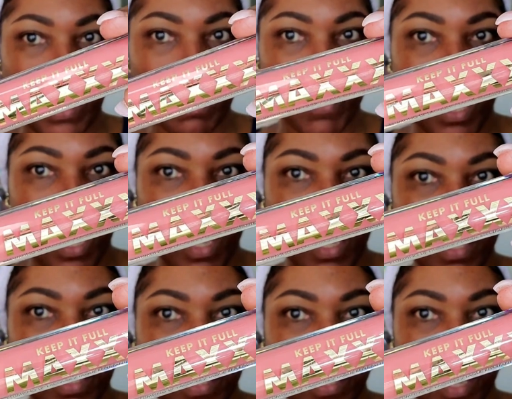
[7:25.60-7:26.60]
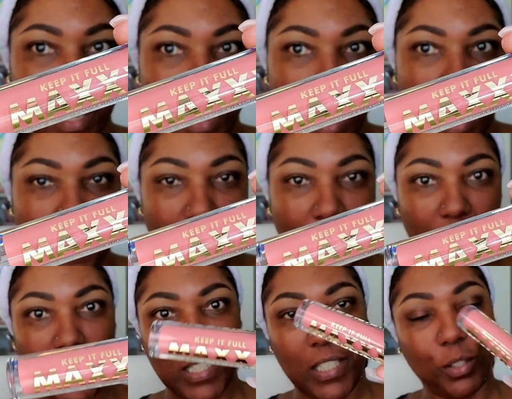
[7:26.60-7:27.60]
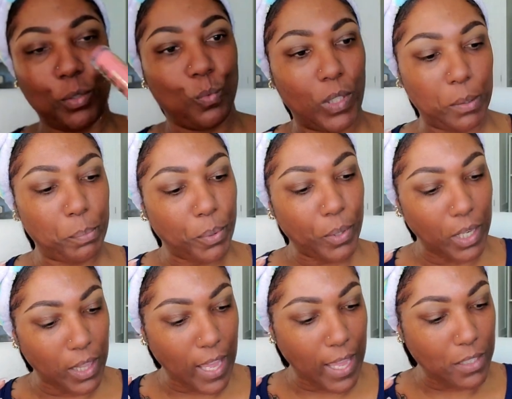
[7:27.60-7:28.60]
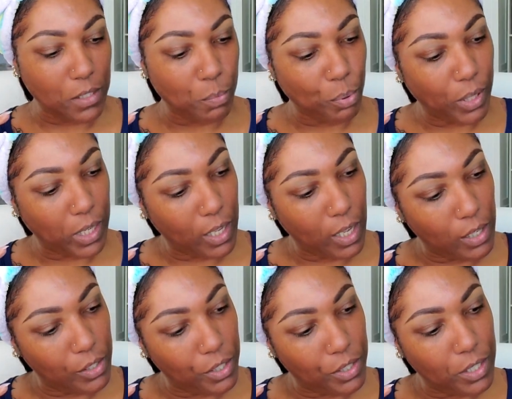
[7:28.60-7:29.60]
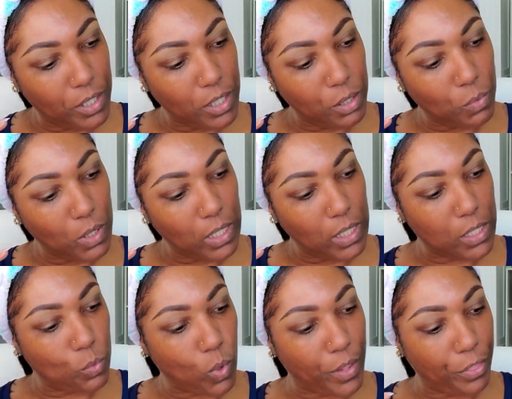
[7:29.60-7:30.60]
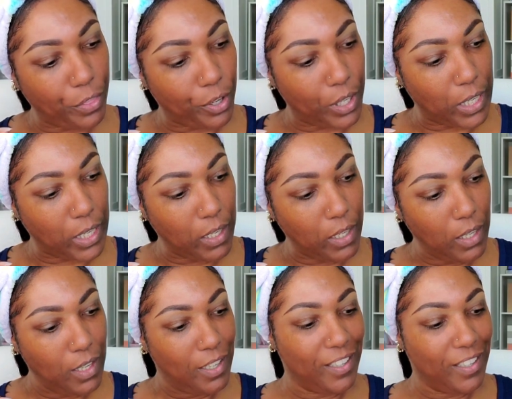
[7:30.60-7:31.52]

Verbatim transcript: lip gloss. I thought these looked really pretty. They had some pretty colors. This one is 130